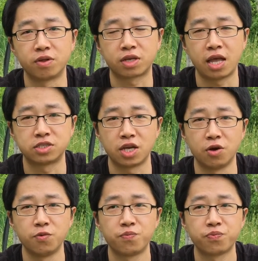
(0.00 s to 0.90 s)
the
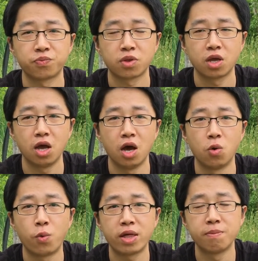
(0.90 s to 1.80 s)
cattail.
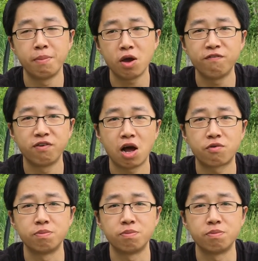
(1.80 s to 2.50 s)
When the male flower